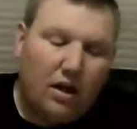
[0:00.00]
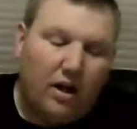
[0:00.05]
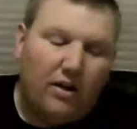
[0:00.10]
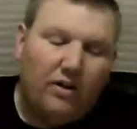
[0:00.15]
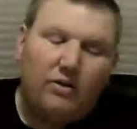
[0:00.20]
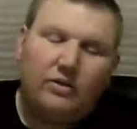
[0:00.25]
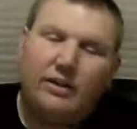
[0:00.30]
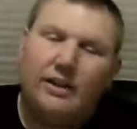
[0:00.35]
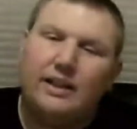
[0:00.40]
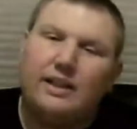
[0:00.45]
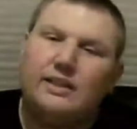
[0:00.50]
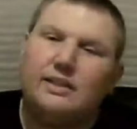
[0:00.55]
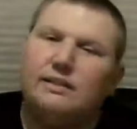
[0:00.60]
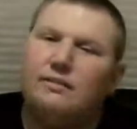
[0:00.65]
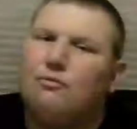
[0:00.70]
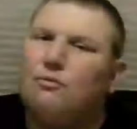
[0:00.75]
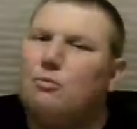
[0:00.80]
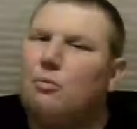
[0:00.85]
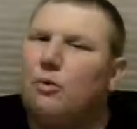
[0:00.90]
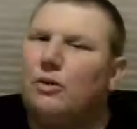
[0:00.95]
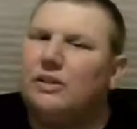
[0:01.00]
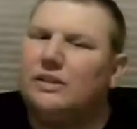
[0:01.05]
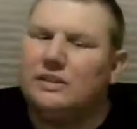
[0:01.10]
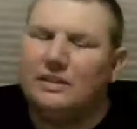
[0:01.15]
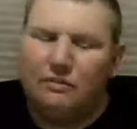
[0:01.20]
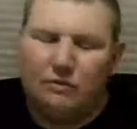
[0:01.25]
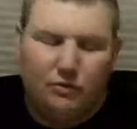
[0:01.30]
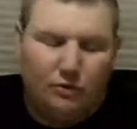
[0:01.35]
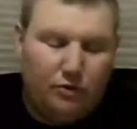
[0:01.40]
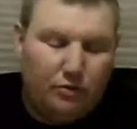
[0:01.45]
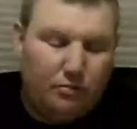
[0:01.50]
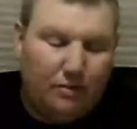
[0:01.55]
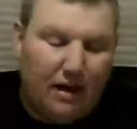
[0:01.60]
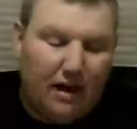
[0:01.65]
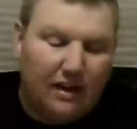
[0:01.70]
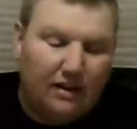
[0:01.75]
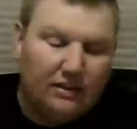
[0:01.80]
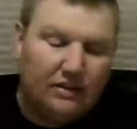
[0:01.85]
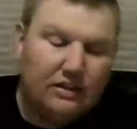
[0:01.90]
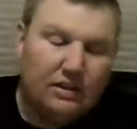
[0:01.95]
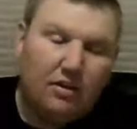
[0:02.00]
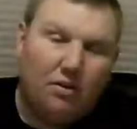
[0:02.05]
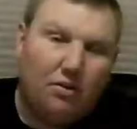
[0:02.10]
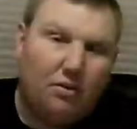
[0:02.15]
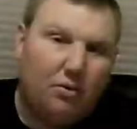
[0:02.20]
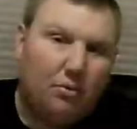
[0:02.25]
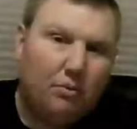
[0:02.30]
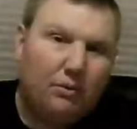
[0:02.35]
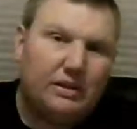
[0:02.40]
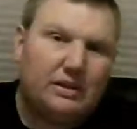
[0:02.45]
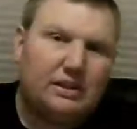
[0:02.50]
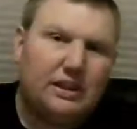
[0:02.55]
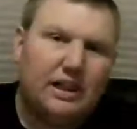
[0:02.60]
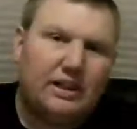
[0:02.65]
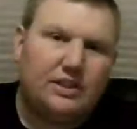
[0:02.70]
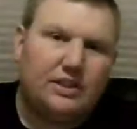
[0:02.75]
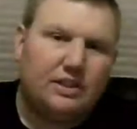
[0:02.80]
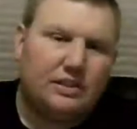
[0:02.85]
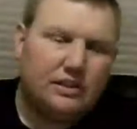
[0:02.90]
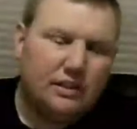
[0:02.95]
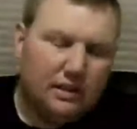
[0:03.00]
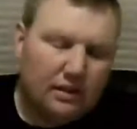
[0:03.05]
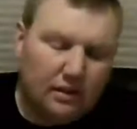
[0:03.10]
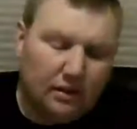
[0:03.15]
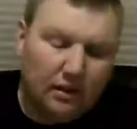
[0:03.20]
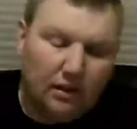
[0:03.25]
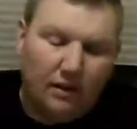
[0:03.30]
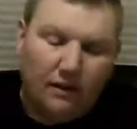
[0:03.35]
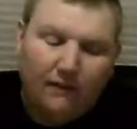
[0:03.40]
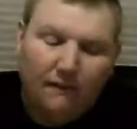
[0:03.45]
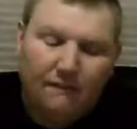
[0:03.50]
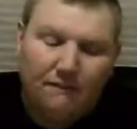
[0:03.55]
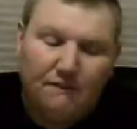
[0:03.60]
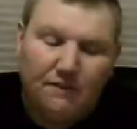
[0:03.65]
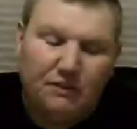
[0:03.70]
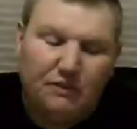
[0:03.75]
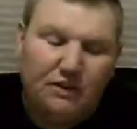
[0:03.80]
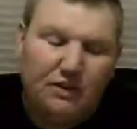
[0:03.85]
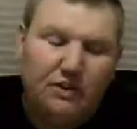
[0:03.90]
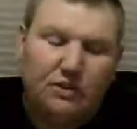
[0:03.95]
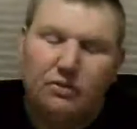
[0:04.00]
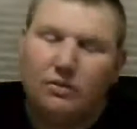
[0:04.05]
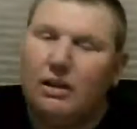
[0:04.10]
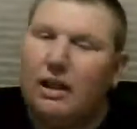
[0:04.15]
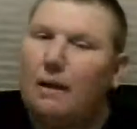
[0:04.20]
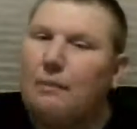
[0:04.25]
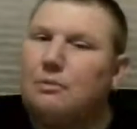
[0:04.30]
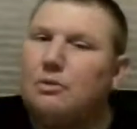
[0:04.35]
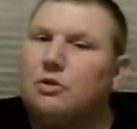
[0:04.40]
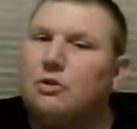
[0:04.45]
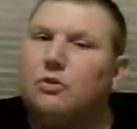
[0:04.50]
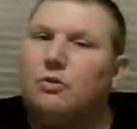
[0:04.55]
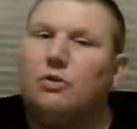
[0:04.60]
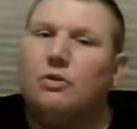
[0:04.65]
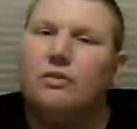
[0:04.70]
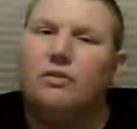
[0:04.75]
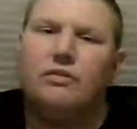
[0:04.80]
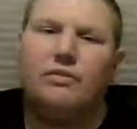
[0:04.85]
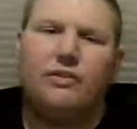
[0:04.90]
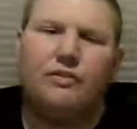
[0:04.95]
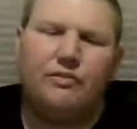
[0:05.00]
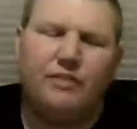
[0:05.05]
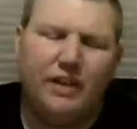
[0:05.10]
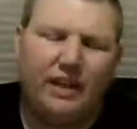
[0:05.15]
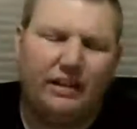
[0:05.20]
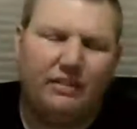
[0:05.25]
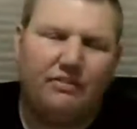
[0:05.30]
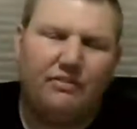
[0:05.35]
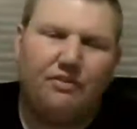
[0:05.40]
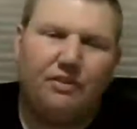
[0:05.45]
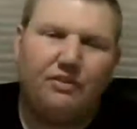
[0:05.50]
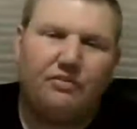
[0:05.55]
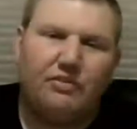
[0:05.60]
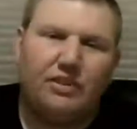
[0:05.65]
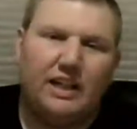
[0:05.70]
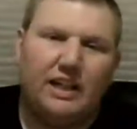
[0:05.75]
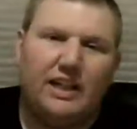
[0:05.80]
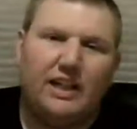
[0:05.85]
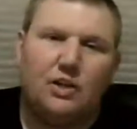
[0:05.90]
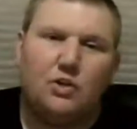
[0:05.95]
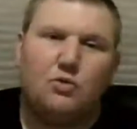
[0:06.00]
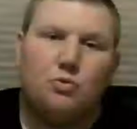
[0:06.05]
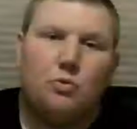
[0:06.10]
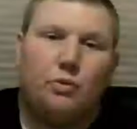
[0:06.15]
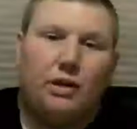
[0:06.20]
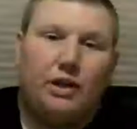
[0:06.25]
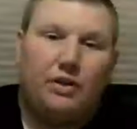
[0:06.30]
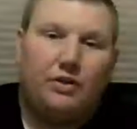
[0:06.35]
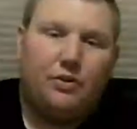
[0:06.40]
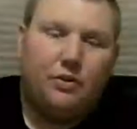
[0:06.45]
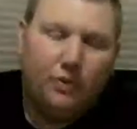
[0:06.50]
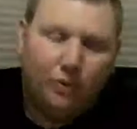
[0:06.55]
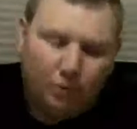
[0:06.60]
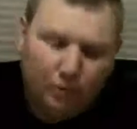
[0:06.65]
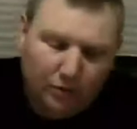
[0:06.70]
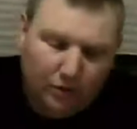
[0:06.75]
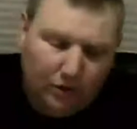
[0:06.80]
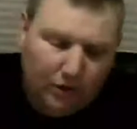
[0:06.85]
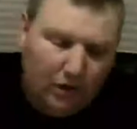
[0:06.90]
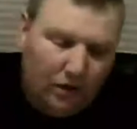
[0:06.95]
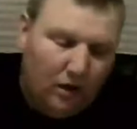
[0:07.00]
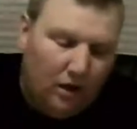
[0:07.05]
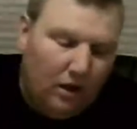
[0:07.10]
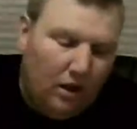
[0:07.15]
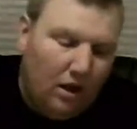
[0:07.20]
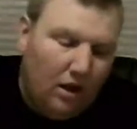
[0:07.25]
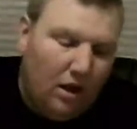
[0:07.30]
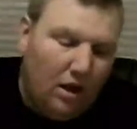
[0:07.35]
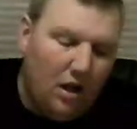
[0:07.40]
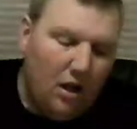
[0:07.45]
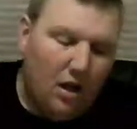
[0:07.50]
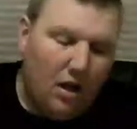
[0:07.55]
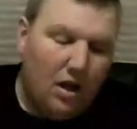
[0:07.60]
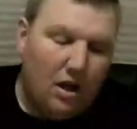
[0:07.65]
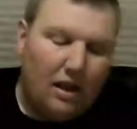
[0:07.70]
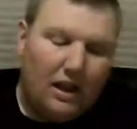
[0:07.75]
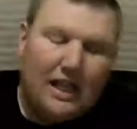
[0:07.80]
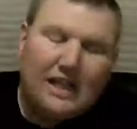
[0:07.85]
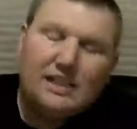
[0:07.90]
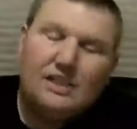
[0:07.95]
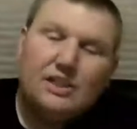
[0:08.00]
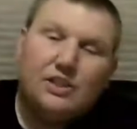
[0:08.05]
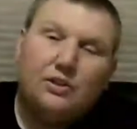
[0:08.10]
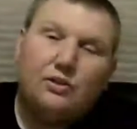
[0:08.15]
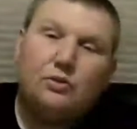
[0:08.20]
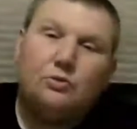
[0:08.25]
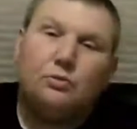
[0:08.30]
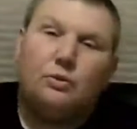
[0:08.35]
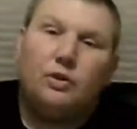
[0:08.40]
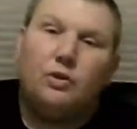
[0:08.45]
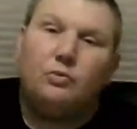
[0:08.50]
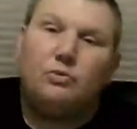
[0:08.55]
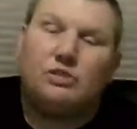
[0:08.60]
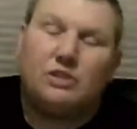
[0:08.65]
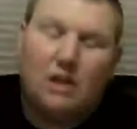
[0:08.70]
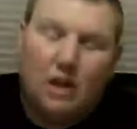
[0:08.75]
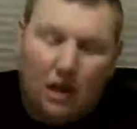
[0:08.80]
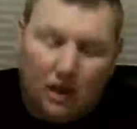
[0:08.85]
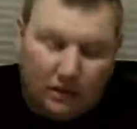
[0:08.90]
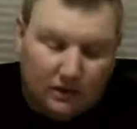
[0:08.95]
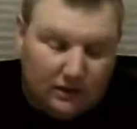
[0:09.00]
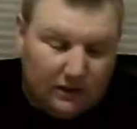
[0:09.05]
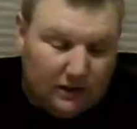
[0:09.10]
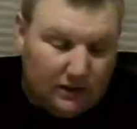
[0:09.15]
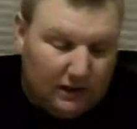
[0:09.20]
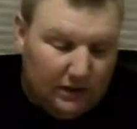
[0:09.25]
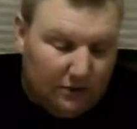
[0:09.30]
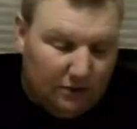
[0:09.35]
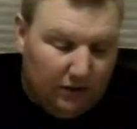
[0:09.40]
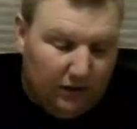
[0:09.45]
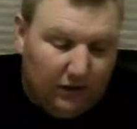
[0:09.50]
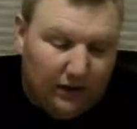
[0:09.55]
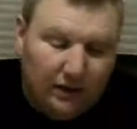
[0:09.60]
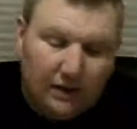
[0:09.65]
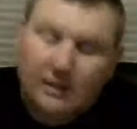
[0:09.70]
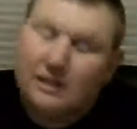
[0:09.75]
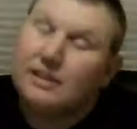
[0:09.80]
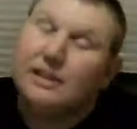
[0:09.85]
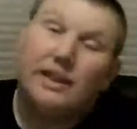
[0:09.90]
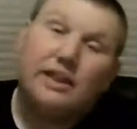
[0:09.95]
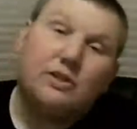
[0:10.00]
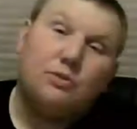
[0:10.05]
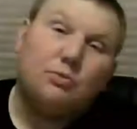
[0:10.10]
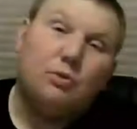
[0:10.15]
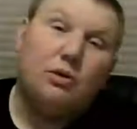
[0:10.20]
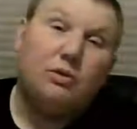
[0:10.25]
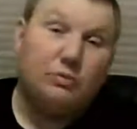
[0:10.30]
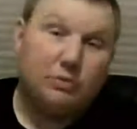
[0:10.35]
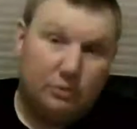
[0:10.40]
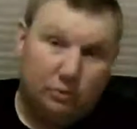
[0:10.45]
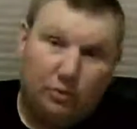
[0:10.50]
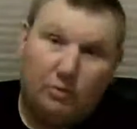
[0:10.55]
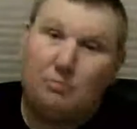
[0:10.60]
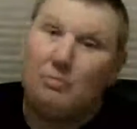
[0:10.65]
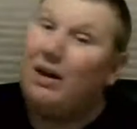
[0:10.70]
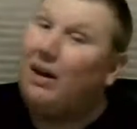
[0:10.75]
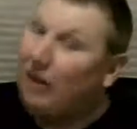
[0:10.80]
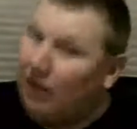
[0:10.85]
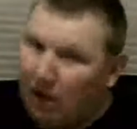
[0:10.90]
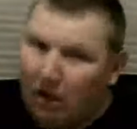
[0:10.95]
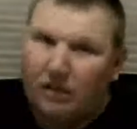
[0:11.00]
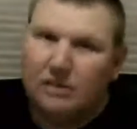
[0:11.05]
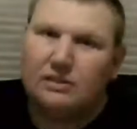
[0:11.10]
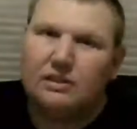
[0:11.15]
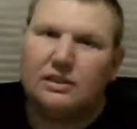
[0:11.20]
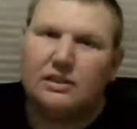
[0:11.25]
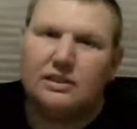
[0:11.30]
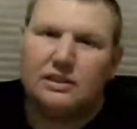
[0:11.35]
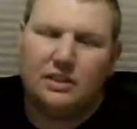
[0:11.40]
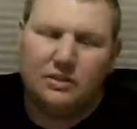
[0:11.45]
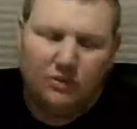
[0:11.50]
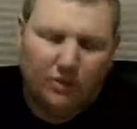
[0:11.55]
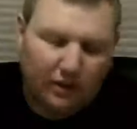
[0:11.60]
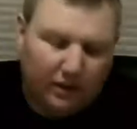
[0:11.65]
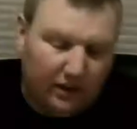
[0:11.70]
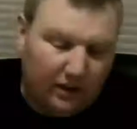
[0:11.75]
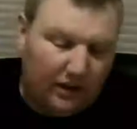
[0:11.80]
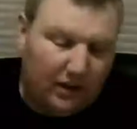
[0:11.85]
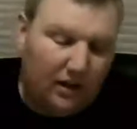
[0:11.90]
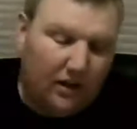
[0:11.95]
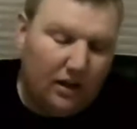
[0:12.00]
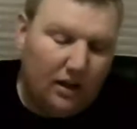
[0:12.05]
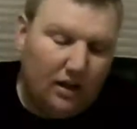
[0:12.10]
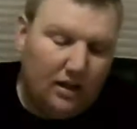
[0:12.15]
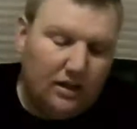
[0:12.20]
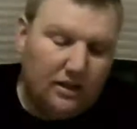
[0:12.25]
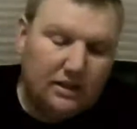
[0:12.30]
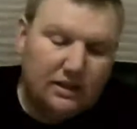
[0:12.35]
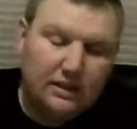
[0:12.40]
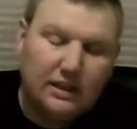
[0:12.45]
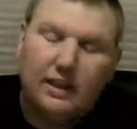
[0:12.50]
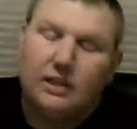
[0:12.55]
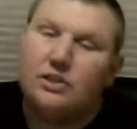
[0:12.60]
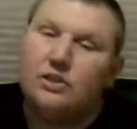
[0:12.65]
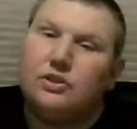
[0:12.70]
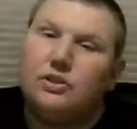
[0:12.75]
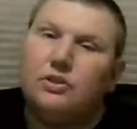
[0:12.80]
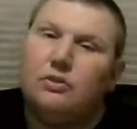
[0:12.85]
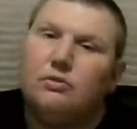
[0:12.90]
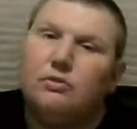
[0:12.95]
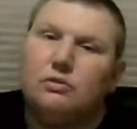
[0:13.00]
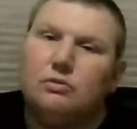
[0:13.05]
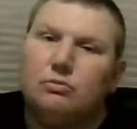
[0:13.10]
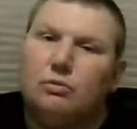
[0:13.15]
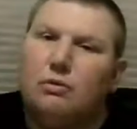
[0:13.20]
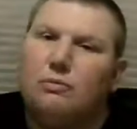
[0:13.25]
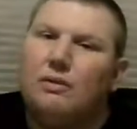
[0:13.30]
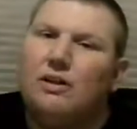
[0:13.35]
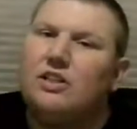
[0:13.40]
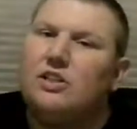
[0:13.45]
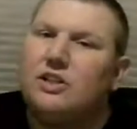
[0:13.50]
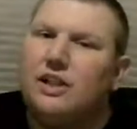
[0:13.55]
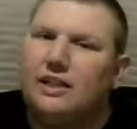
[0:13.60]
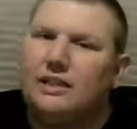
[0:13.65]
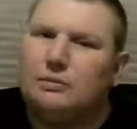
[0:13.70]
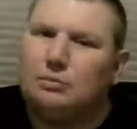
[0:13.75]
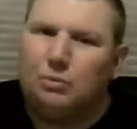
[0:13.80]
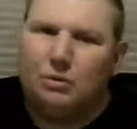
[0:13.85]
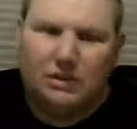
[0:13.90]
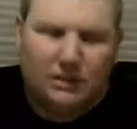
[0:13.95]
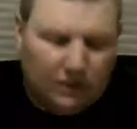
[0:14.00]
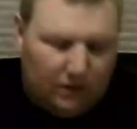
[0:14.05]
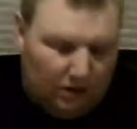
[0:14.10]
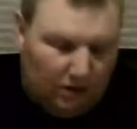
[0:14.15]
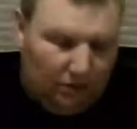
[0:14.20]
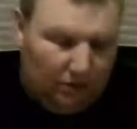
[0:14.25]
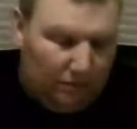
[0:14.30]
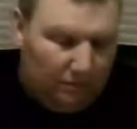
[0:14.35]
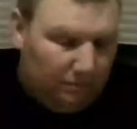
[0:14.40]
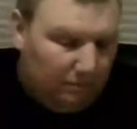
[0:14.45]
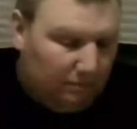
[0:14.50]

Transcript: 187.72 miles, three stages, 52 laps total, 15, 15, and 22. Last year's winner was Austin Cindric. Stage one was won by Austin Cindric. Stage two was won by Chase Briscoe.